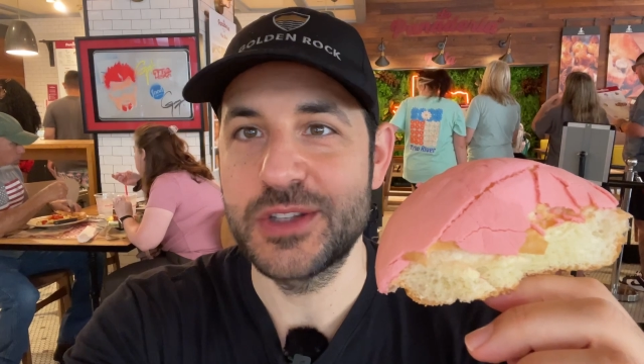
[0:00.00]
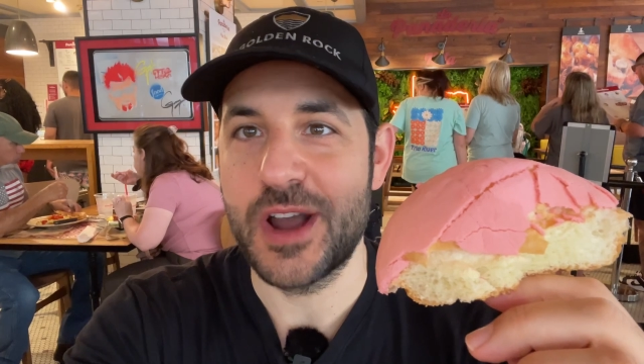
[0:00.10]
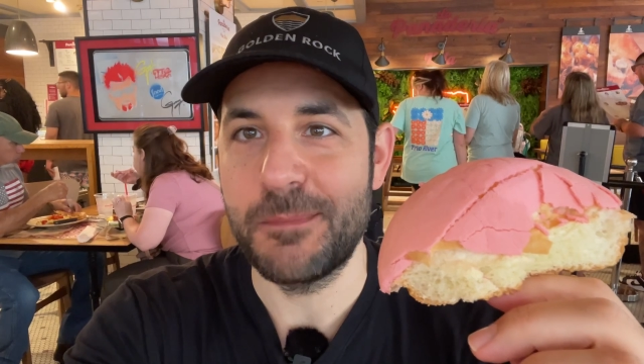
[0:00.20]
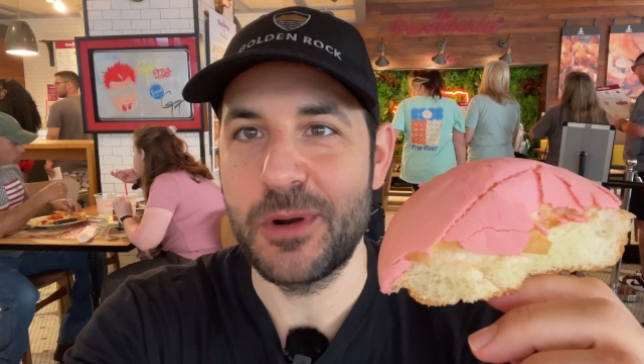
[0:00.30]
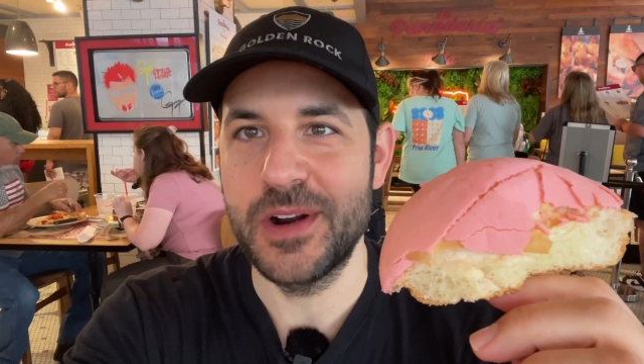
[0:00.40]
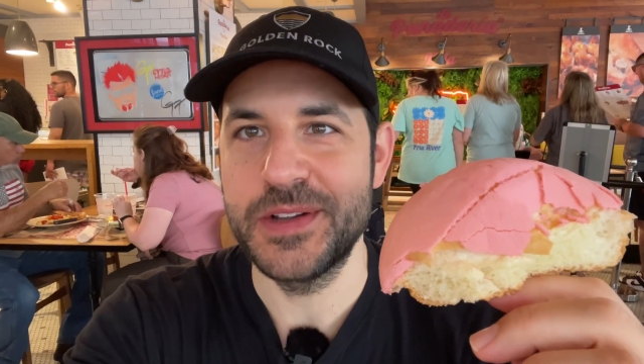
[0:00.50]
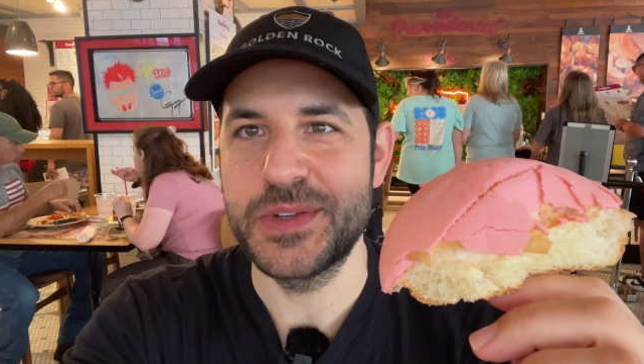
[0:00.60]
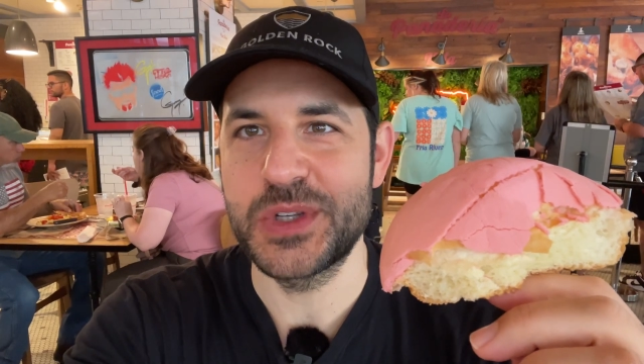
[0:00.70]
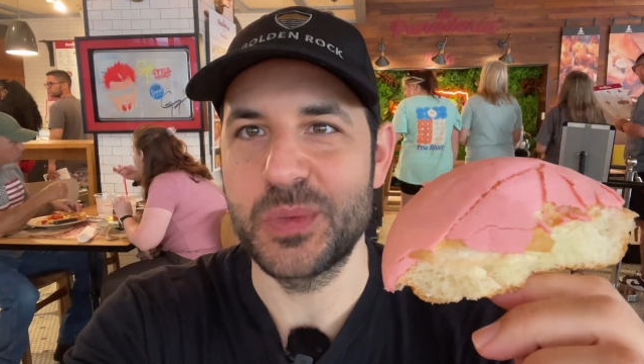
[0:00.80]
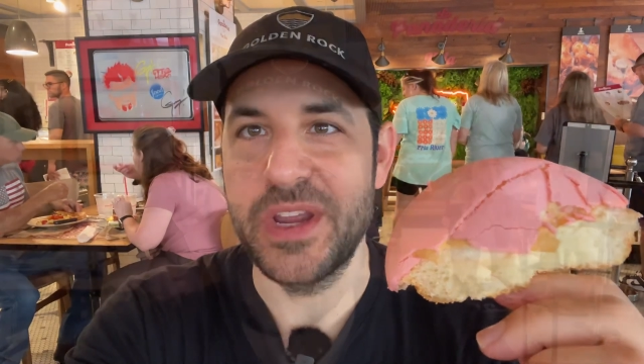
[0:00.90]
top part is
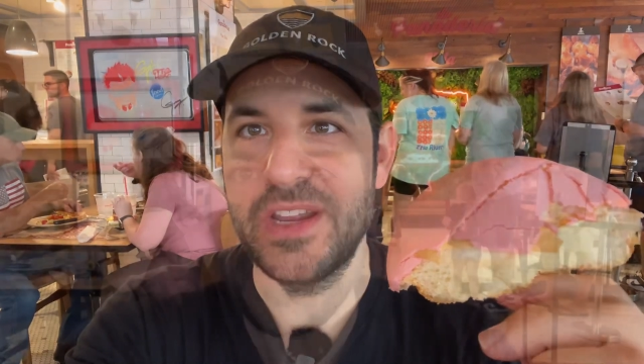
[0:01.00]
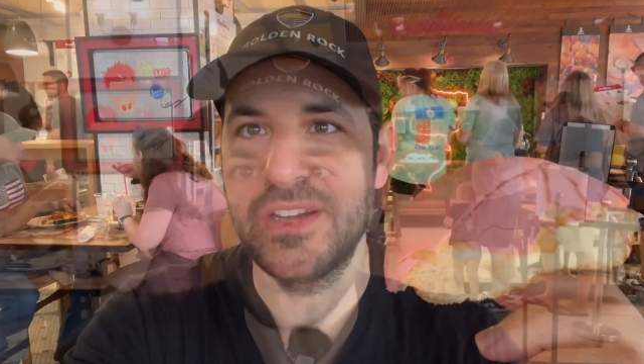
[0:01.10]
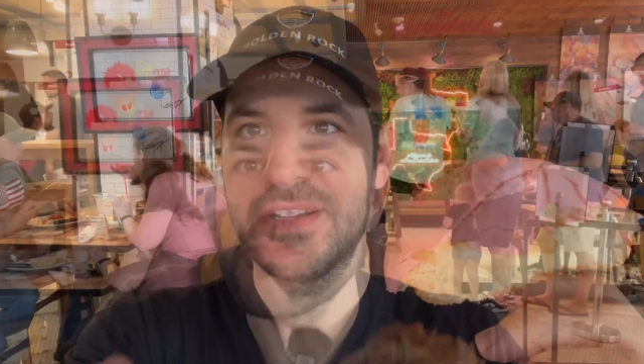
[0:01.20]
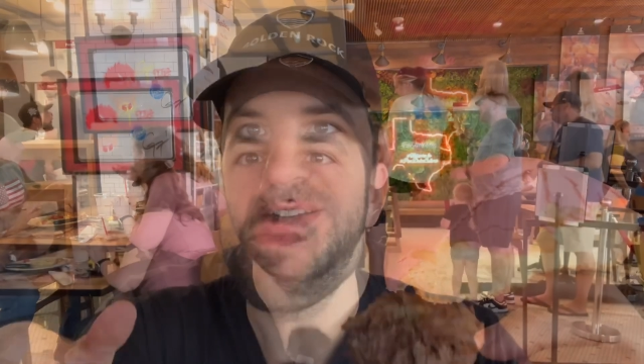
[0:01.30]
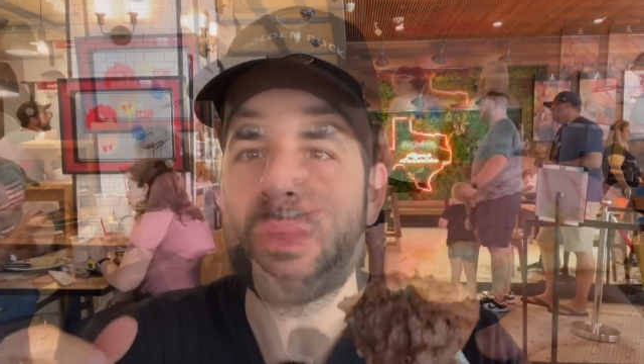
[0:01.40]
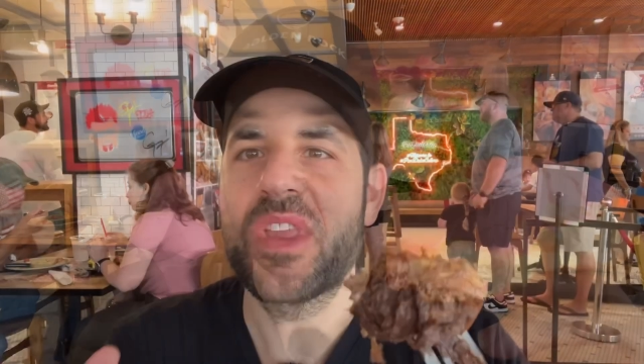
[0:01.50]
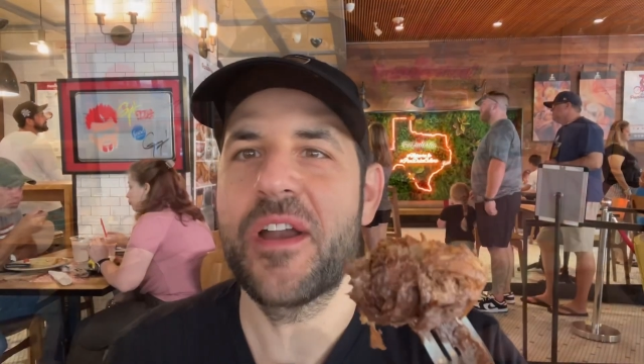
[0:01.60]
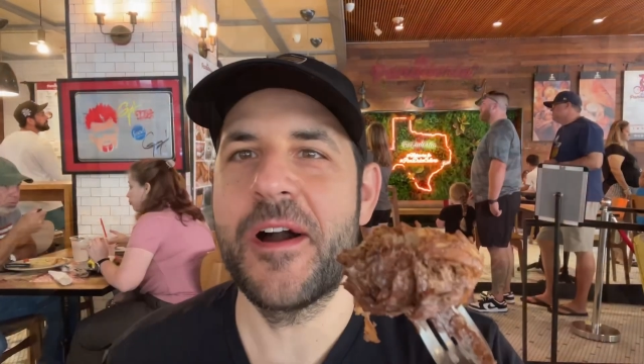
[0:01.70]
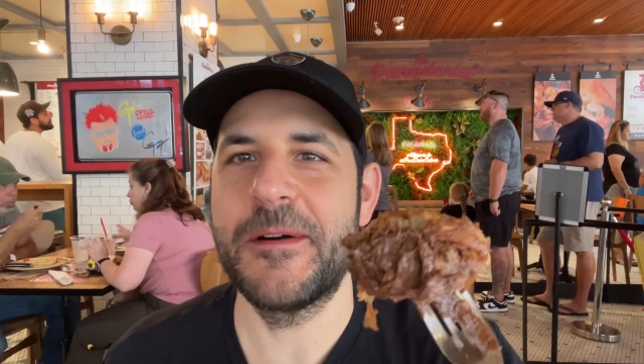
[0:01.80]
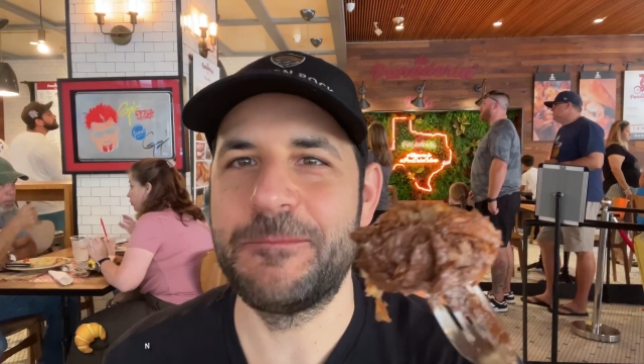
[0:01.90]
sweet.
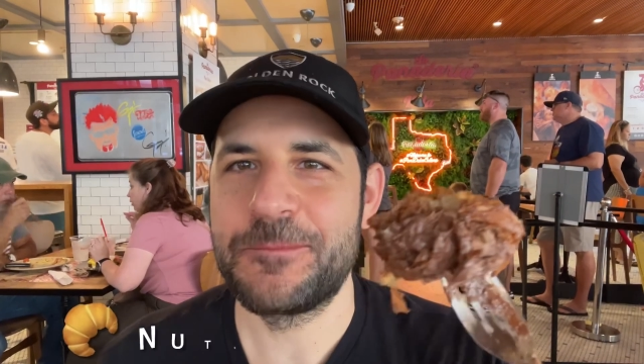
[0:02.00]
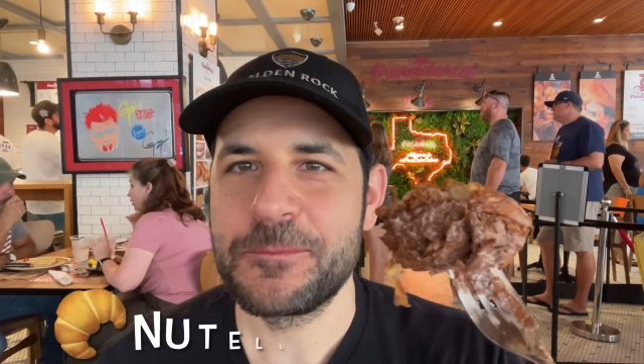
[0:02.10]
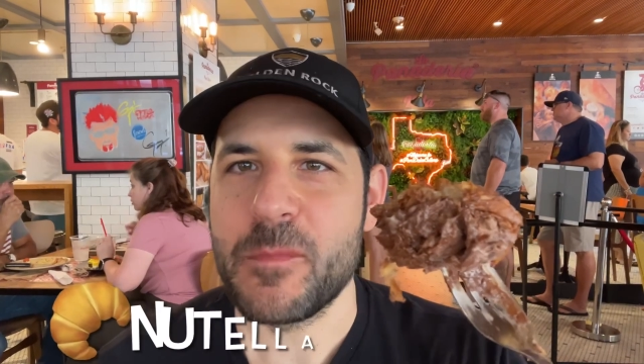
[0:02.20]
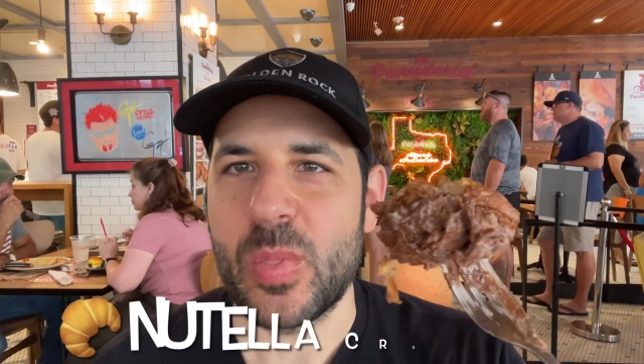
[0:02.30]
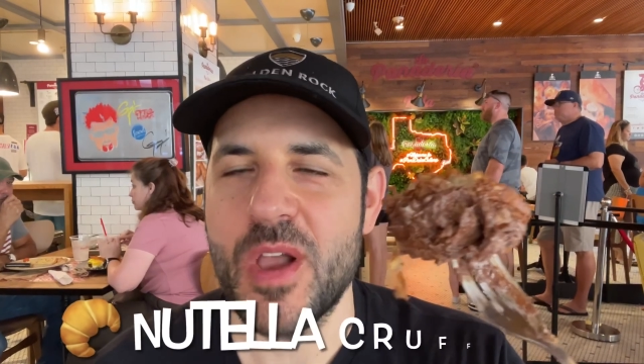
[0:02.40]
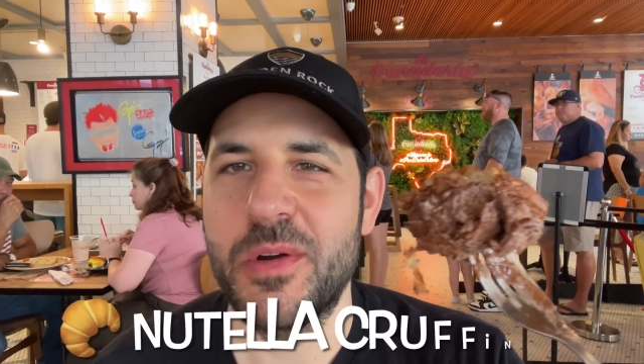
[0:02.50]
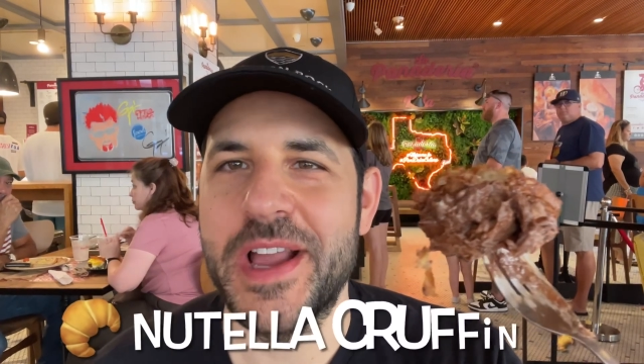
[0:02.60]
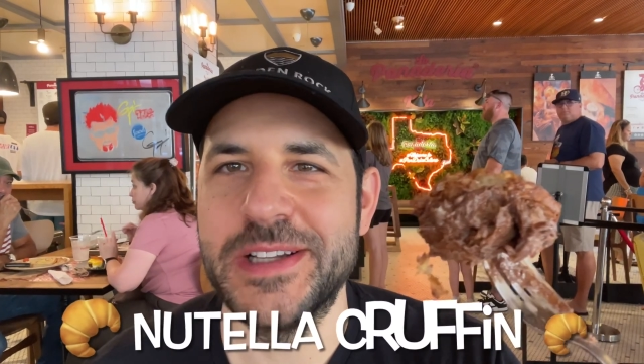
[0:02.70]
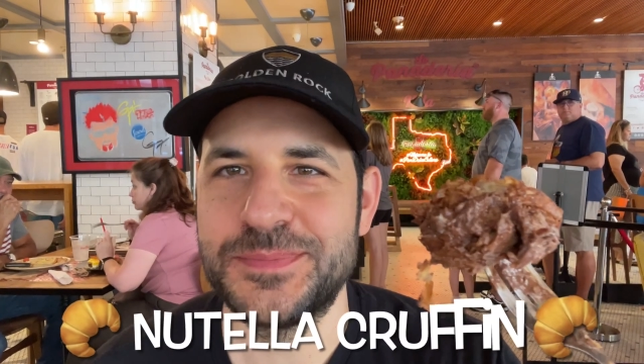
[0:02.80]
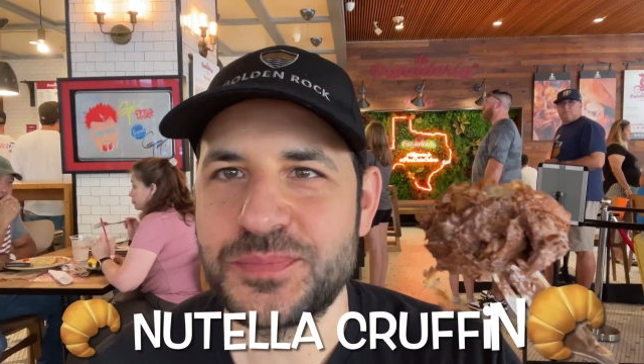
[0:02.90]
Um, okay,